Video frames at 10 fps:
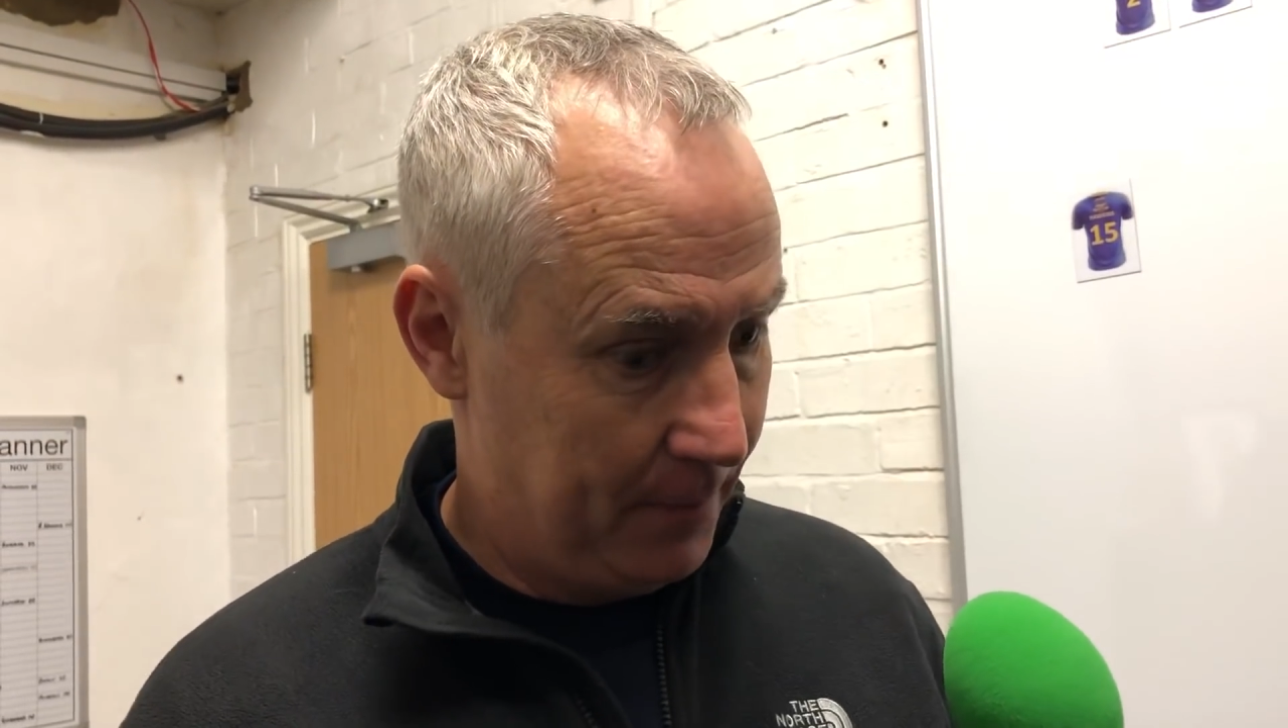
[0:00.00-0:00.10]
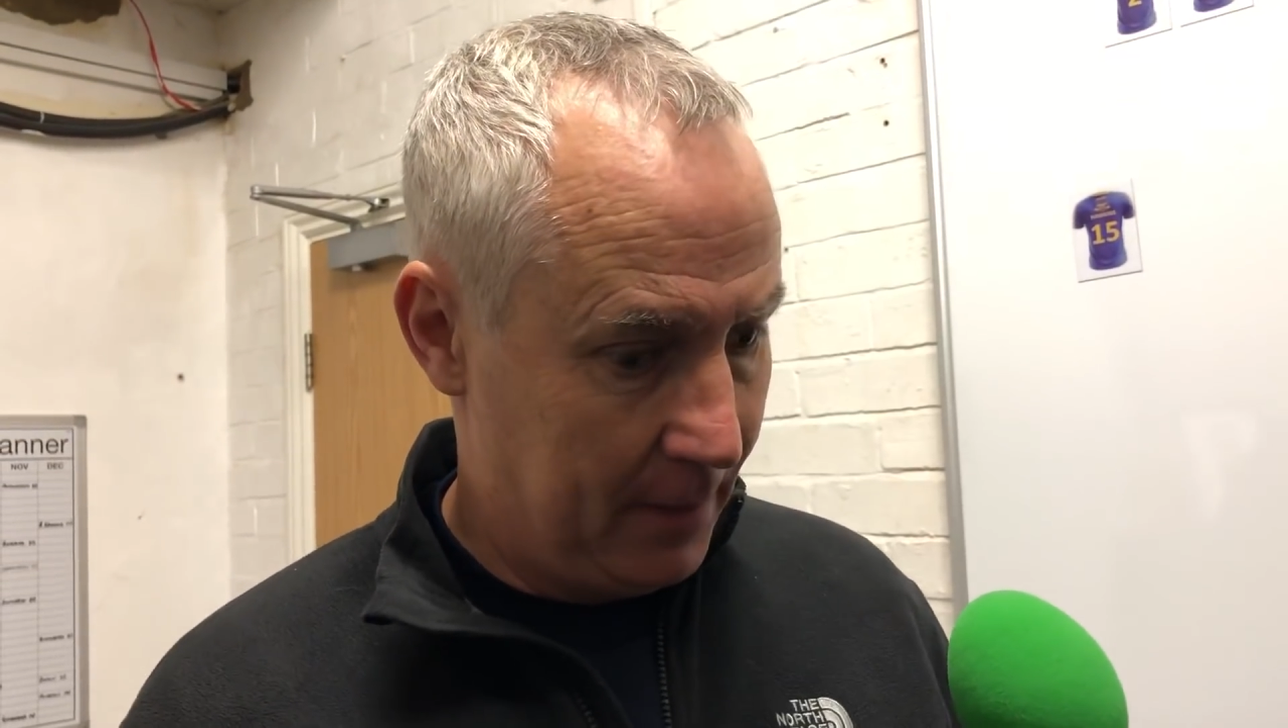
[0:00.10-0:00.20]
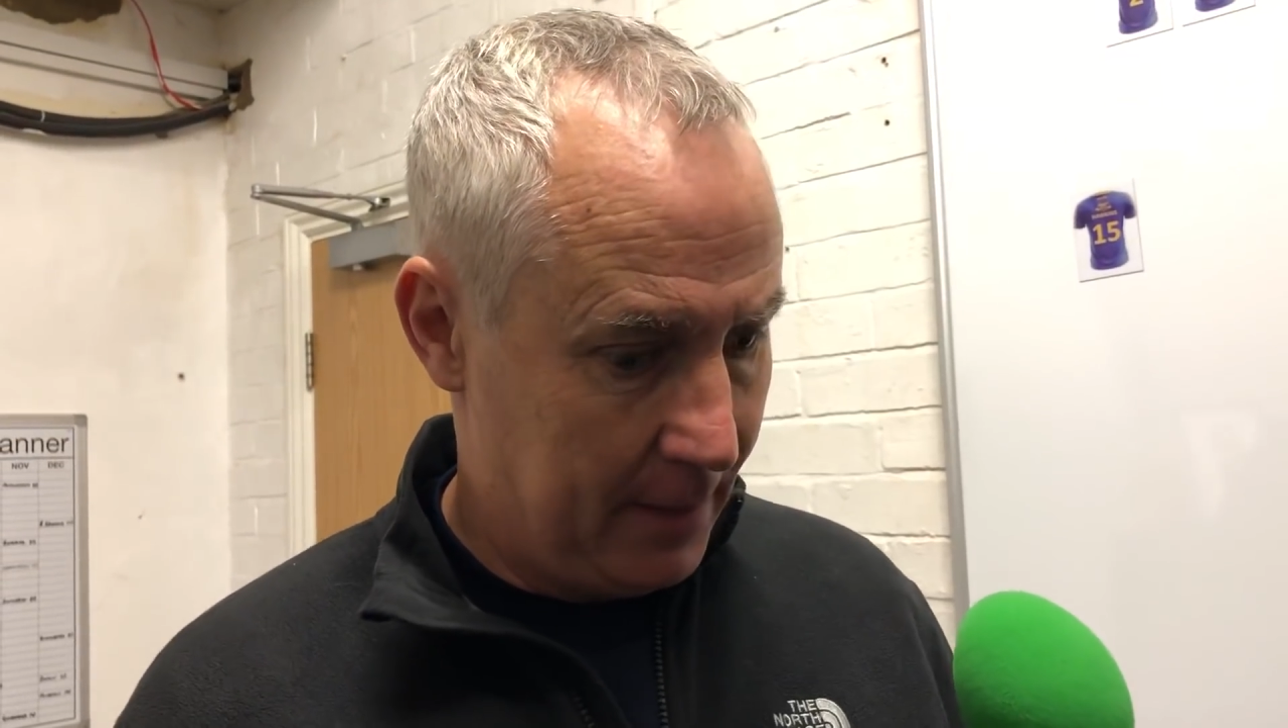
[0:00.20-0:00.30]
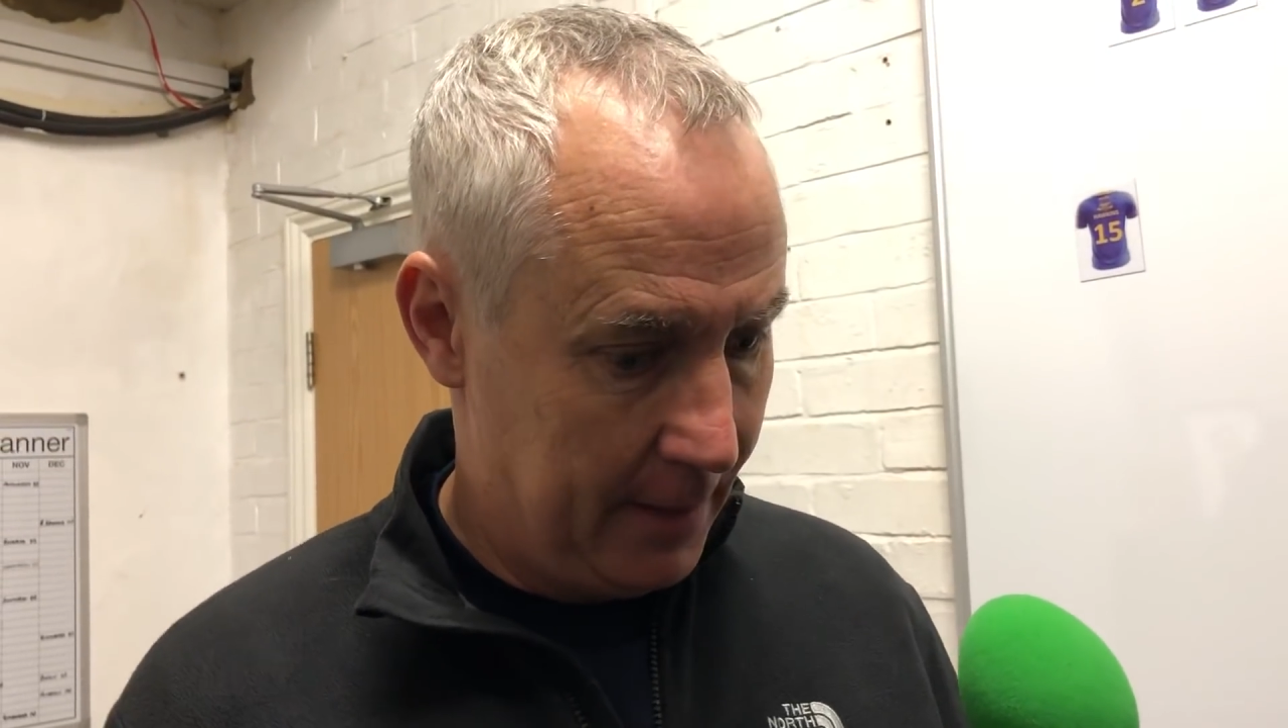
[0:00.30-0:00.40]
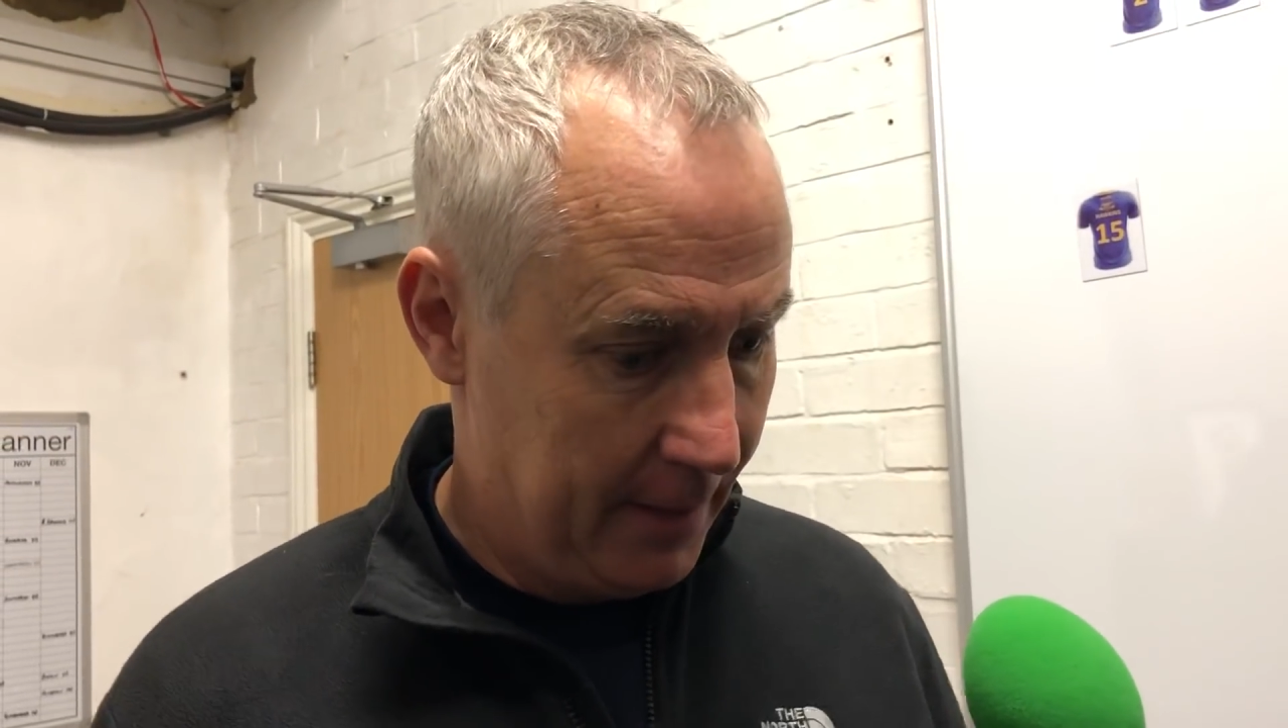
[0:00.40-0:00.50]

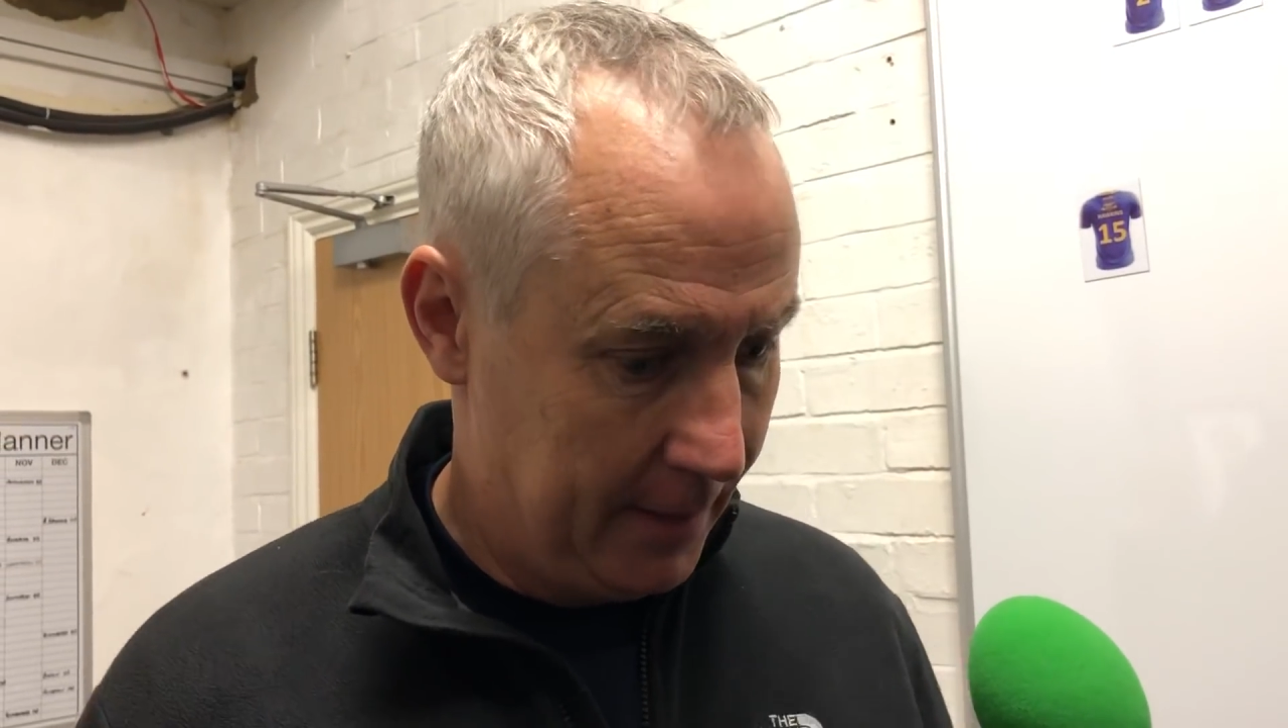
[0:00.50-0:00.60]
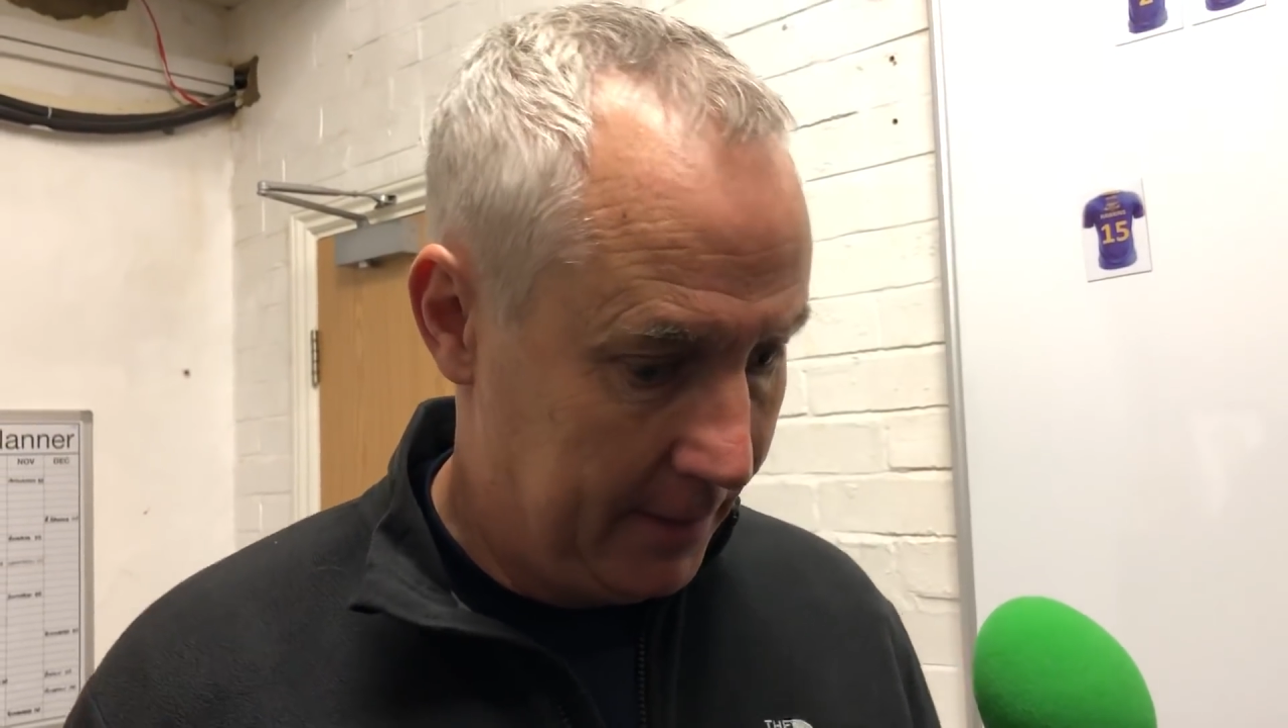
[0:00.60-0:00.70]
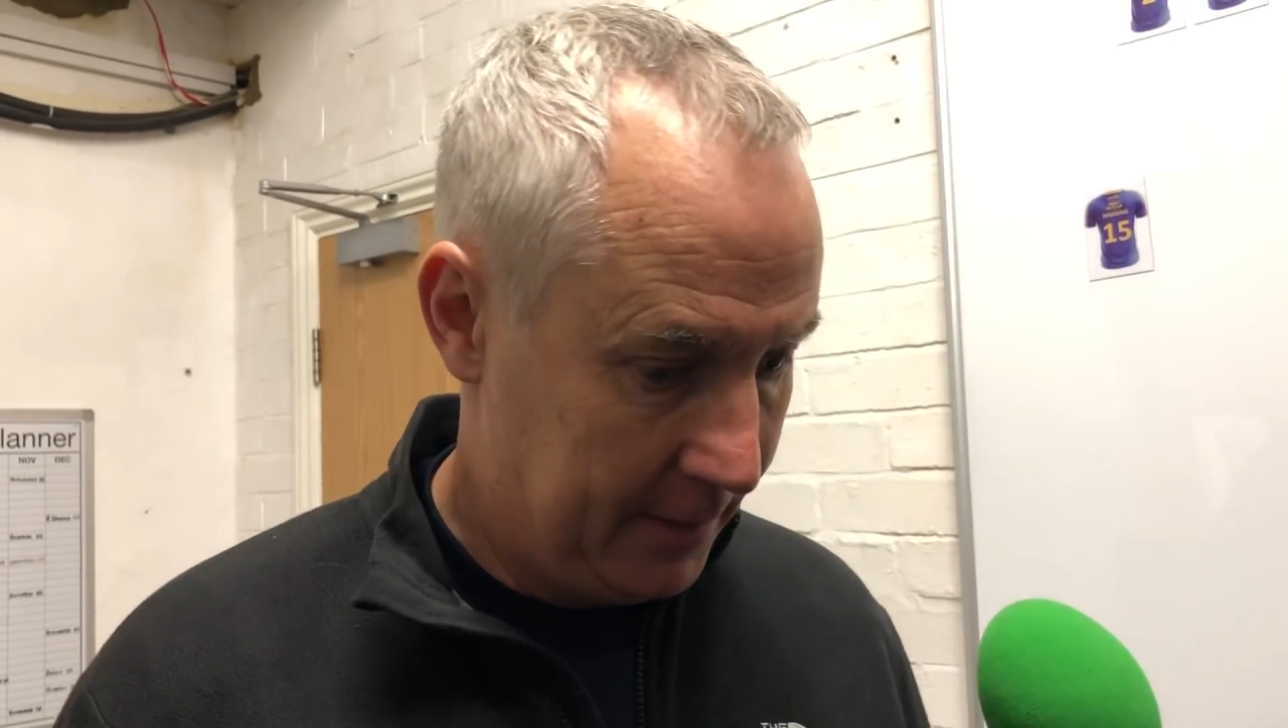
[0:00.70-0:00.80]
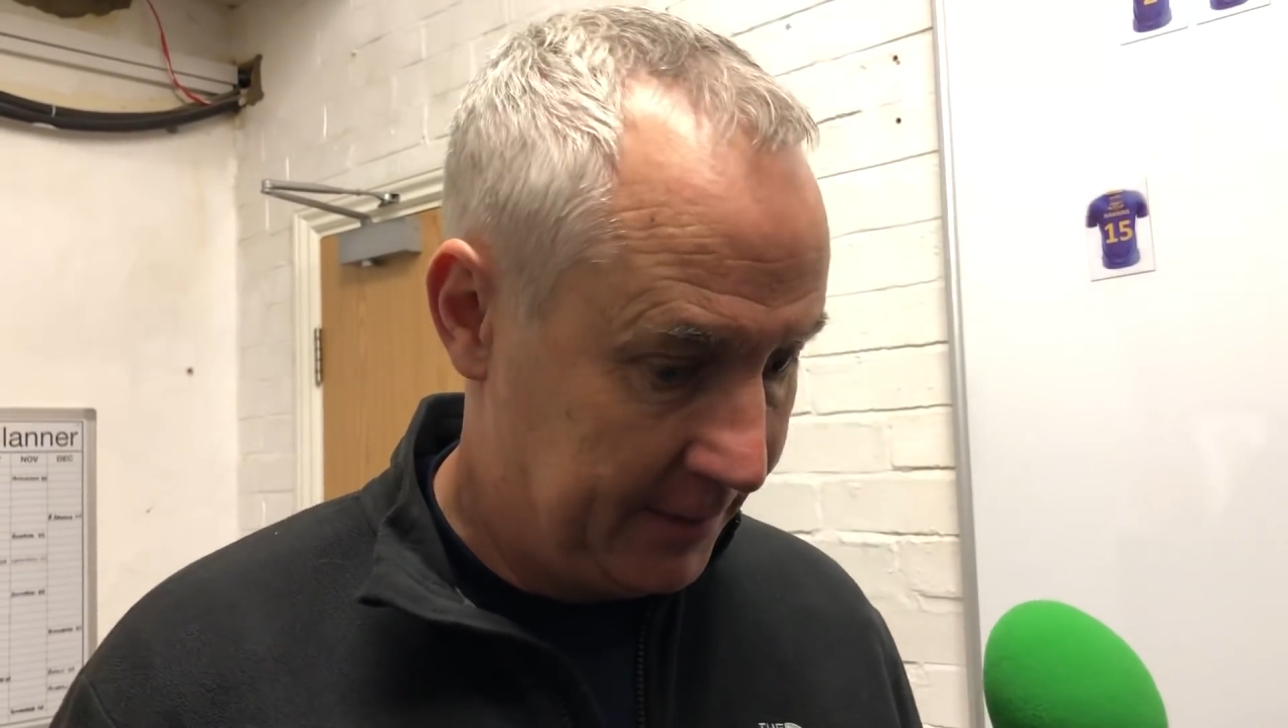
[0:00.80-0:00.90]
a